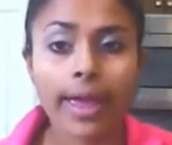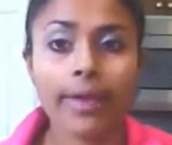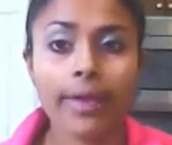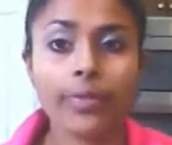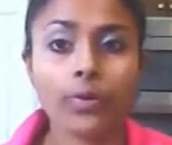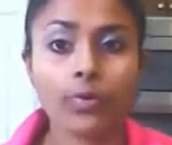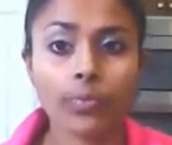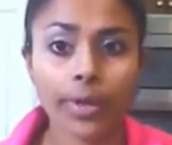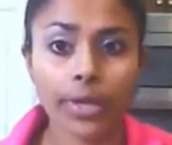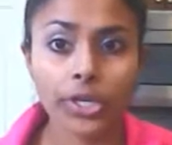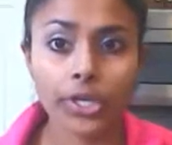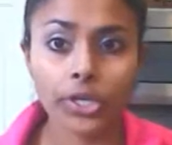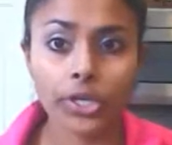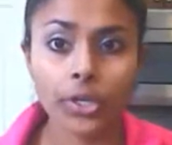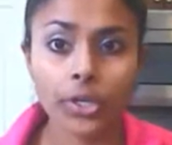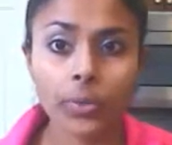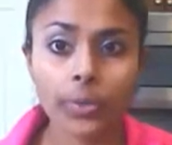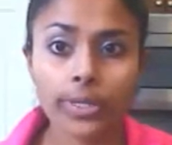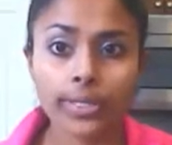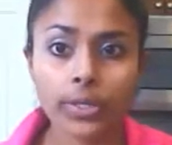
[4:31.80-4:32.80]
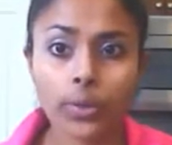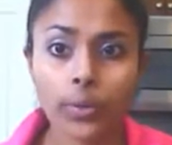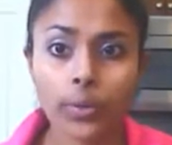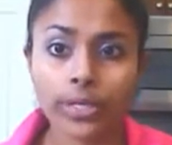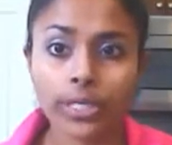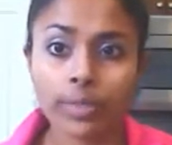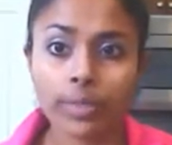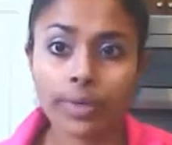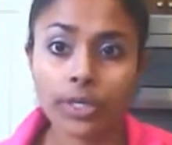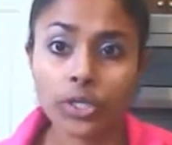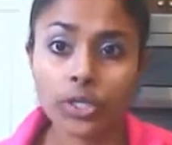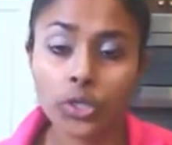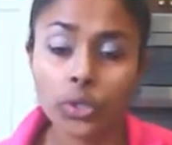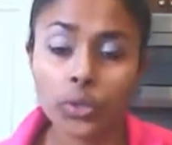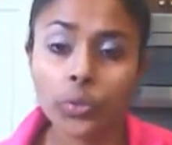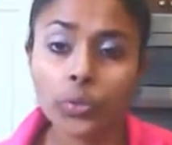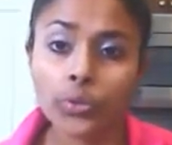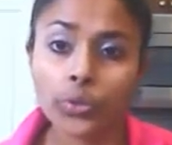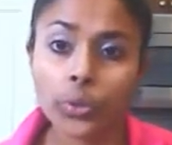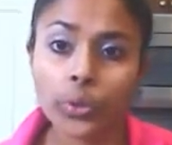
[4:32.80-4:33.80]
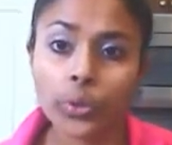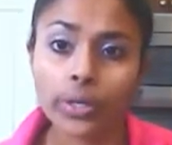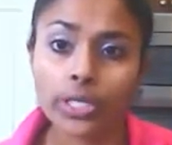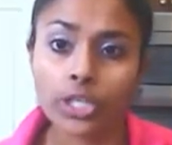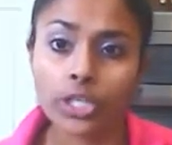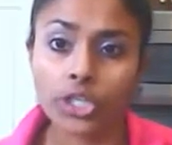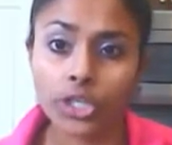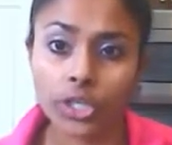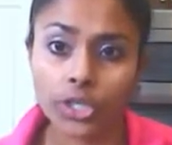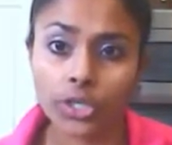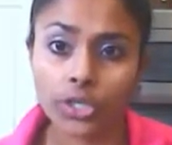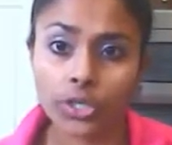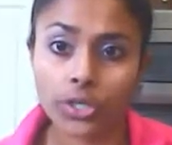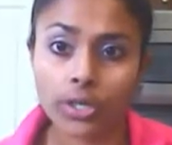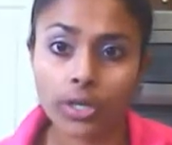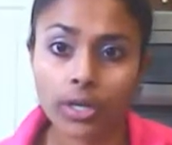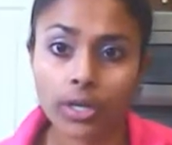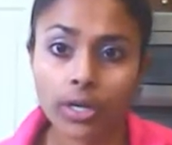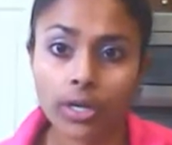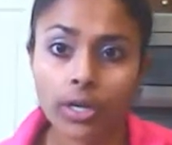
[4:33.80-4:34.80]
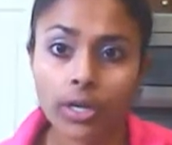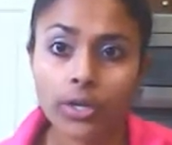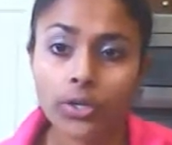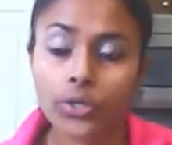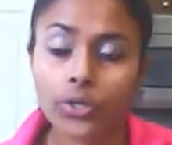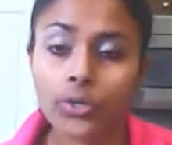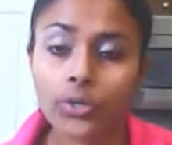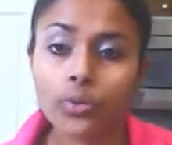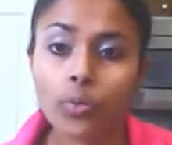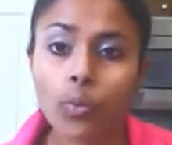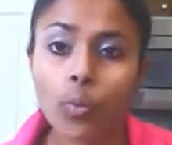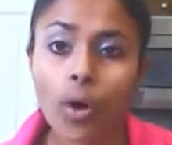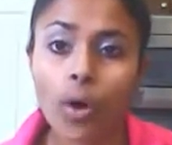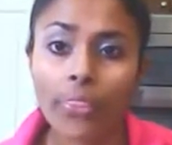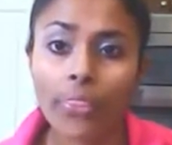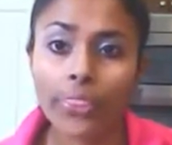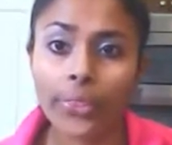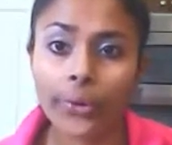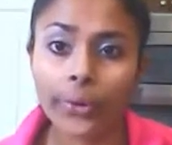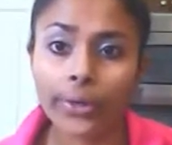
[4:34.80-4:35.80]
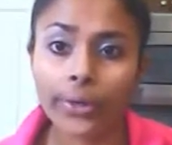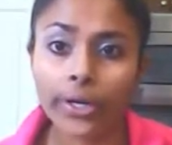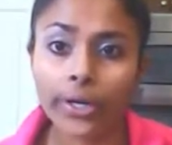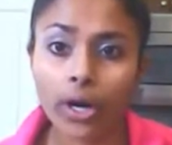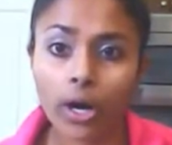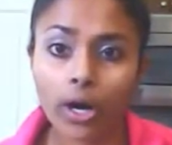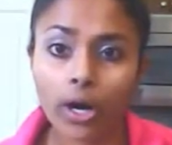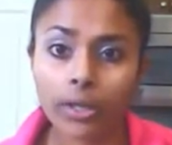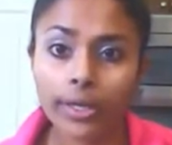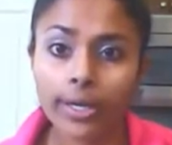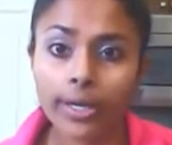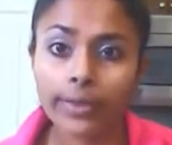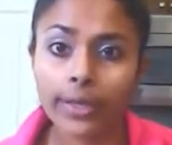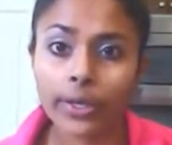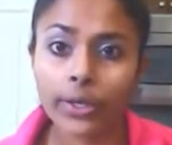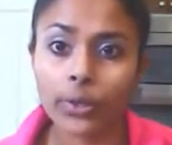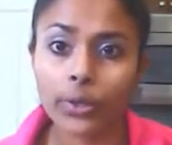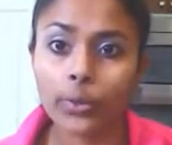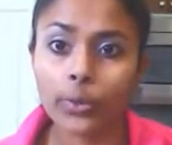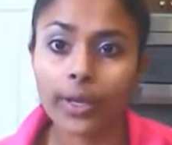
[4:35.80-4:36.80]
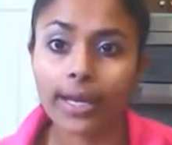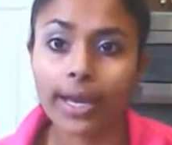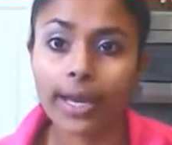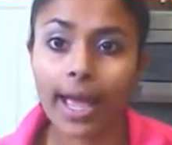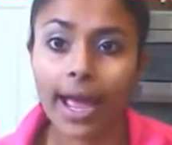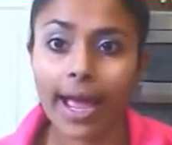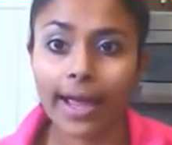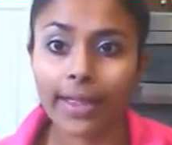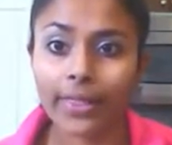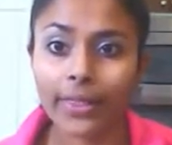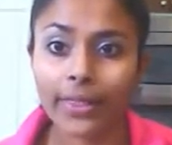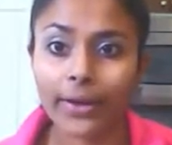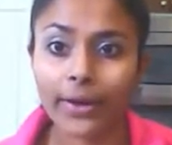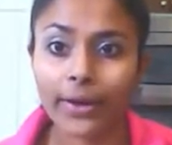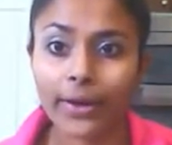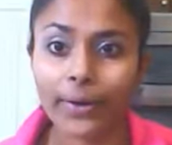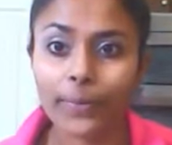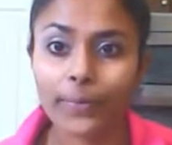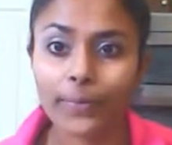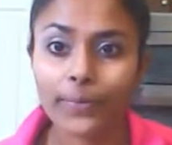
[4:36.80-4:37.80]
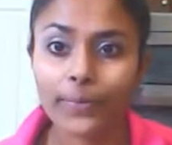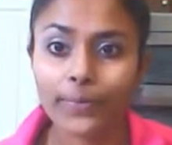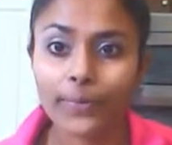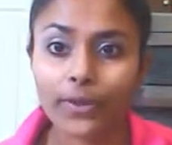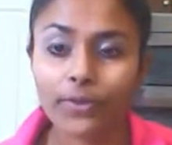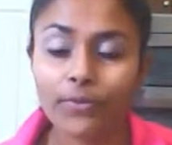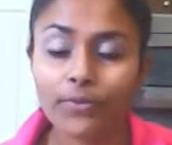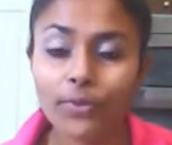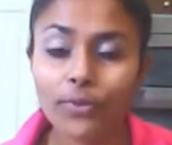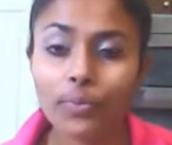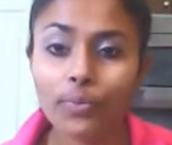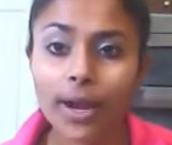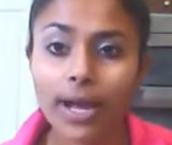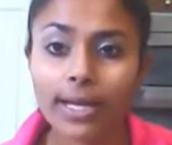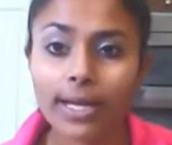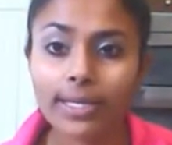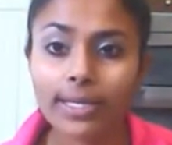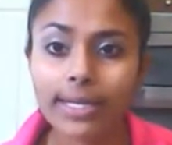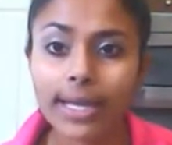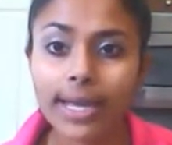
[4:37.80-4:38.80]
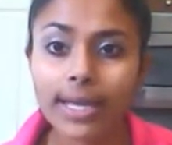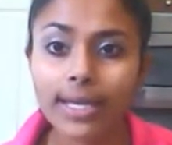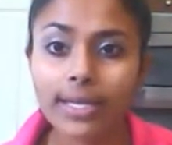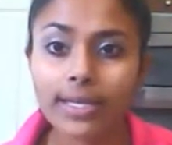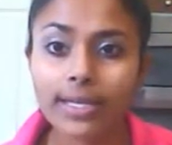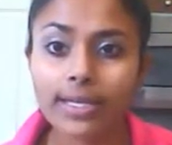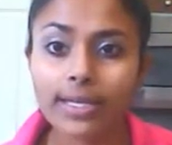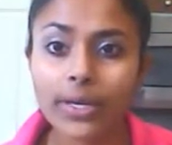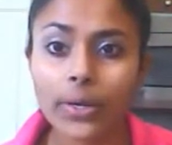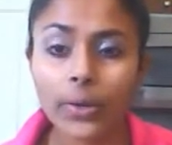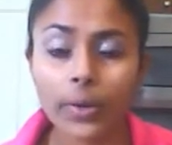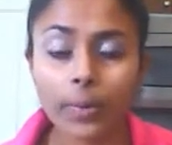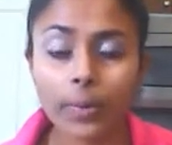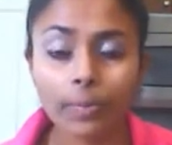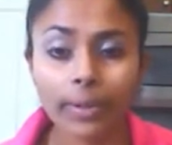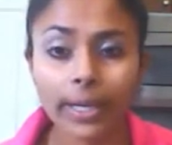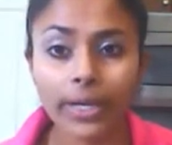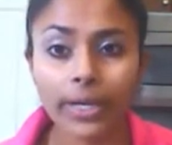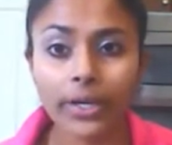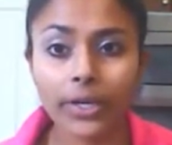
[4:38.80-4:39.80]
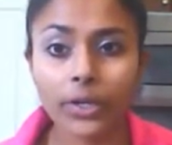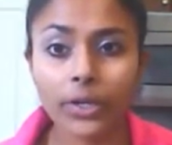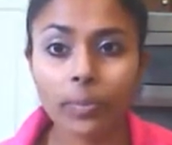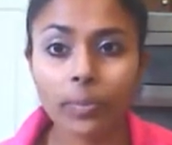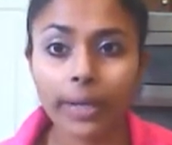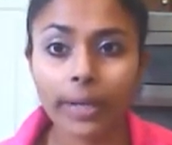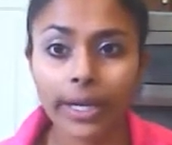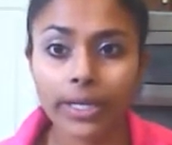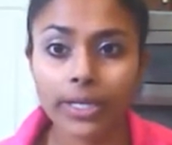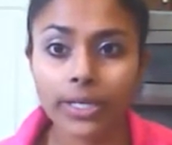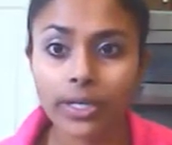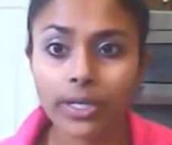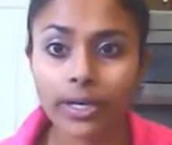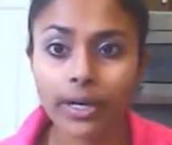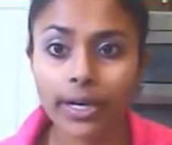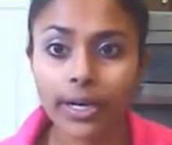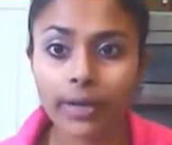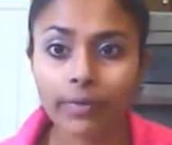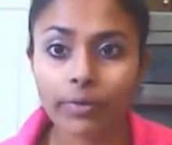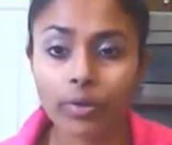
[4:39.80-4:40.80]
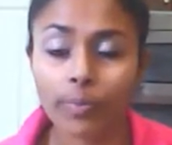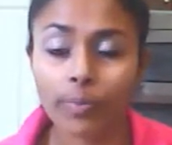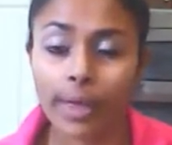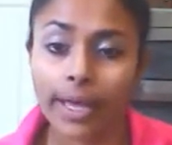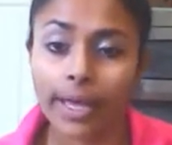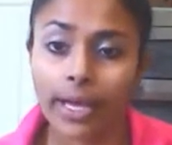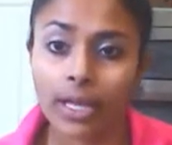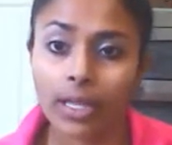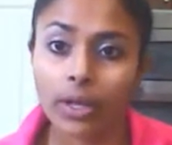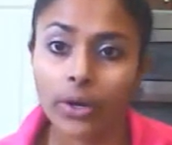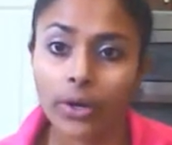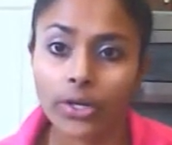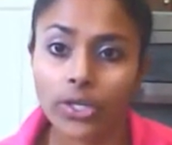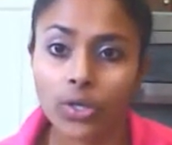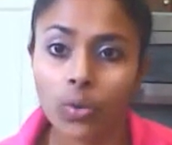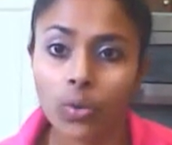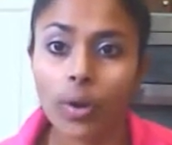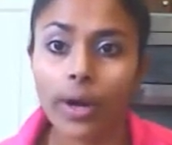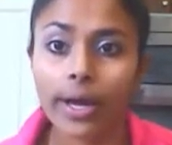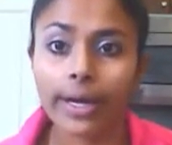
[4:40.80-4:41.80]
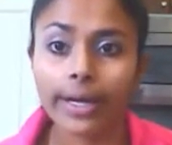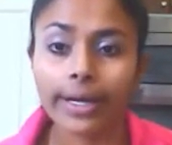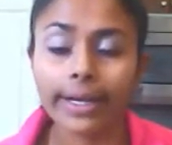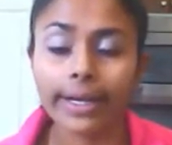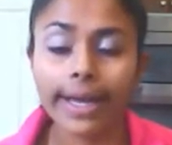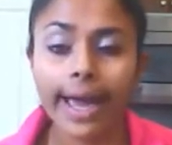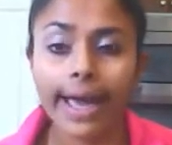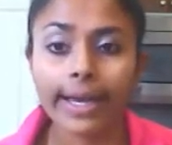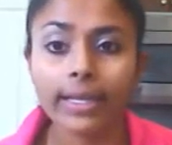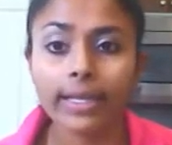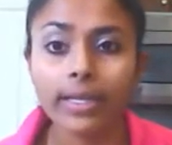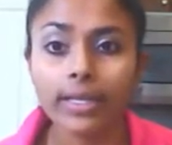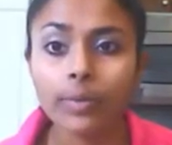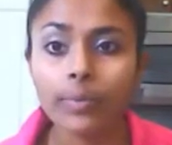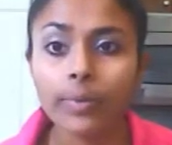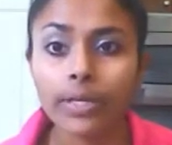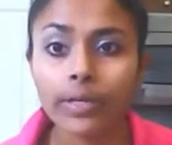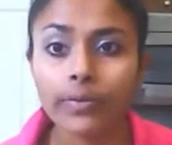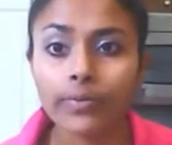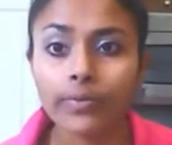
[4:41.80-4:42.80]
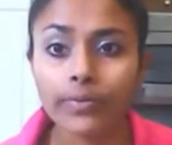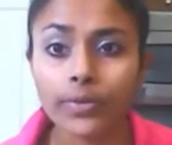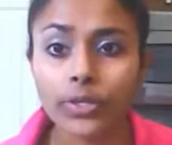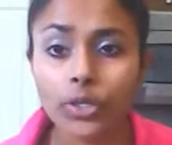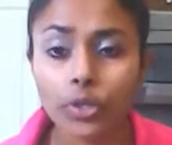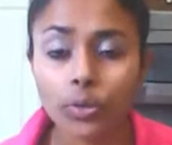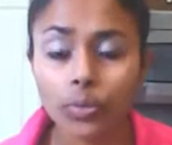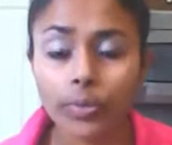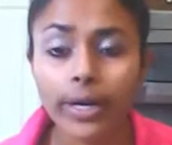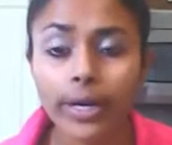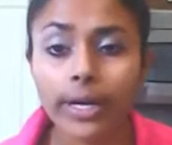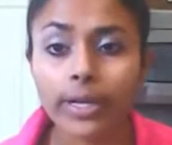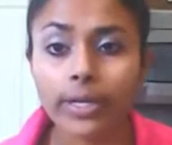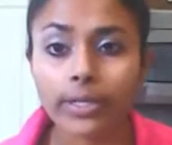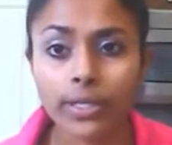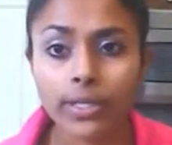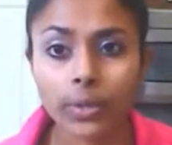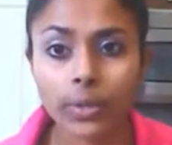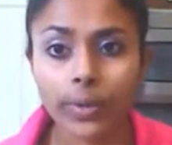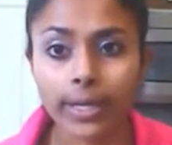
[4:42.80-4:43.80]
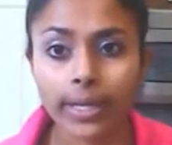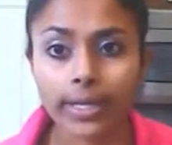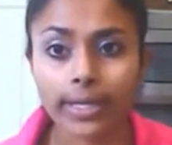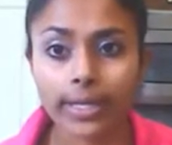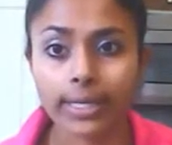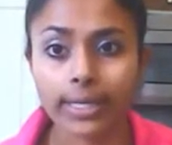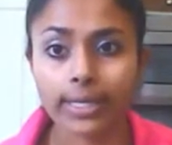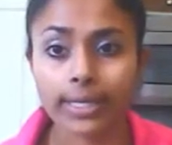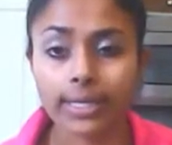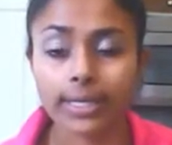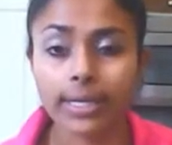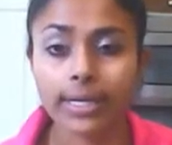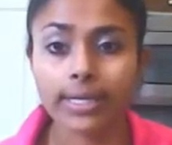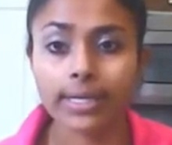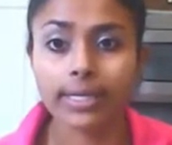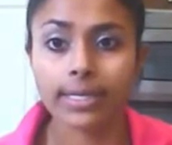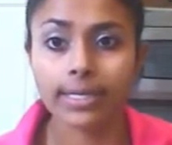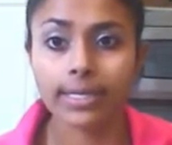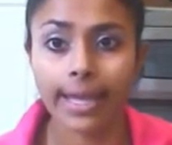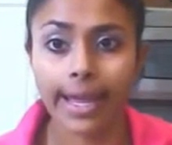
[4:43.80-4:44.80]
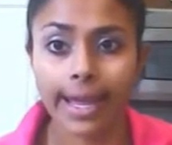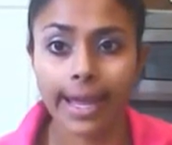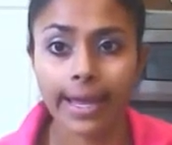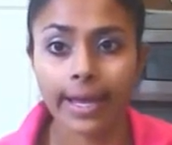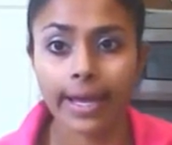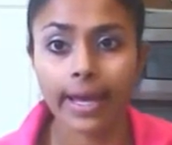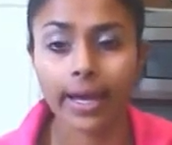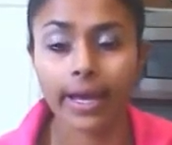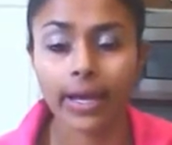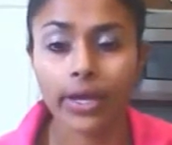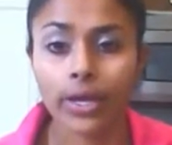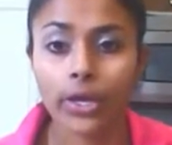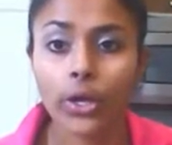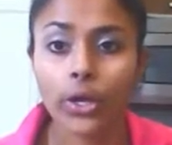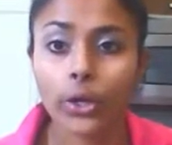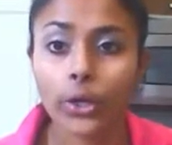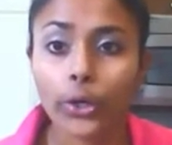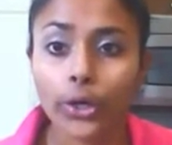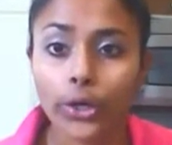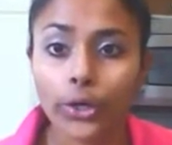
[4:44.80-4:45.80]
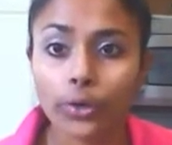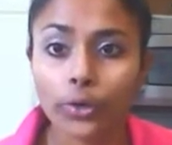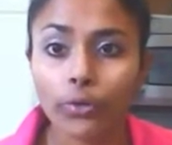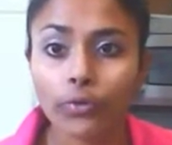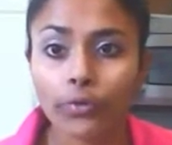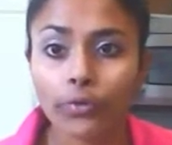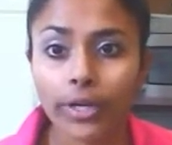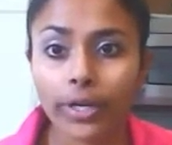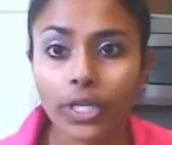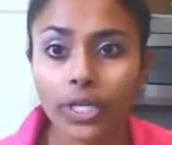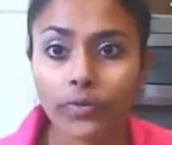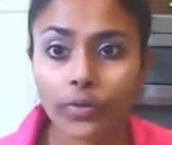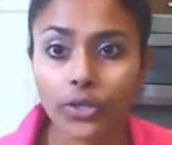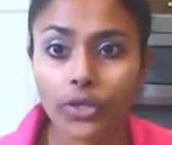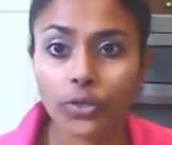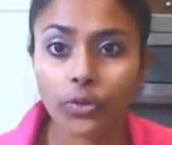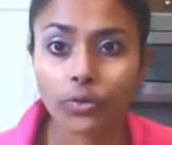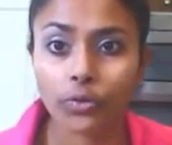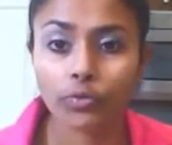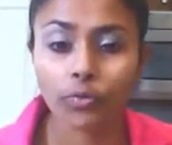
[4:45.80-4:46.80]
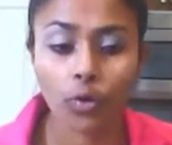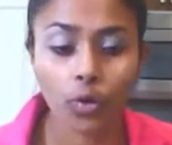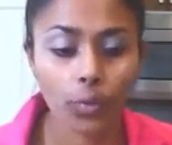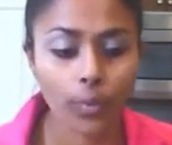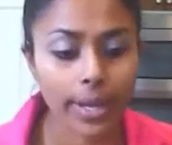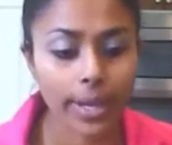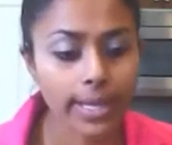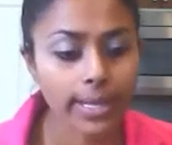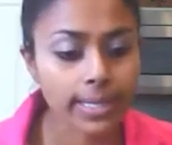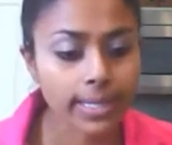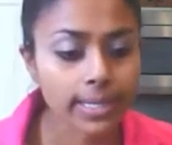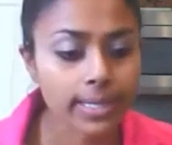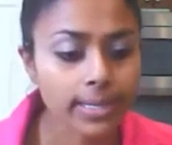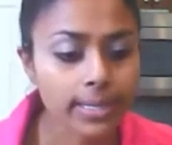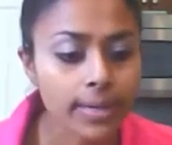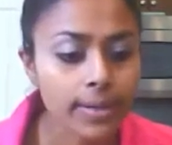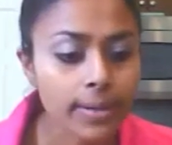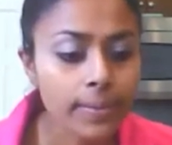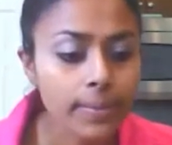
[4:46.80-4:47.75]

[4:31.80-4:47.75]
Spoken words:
And the ratio is going to be 2/3 ginger to 1/3 garlic that you can either food process or blend in your blender. And if you make a large quantity, add a little bit of turmeric so it does stay good in your fridge for 2 to 4 weeks.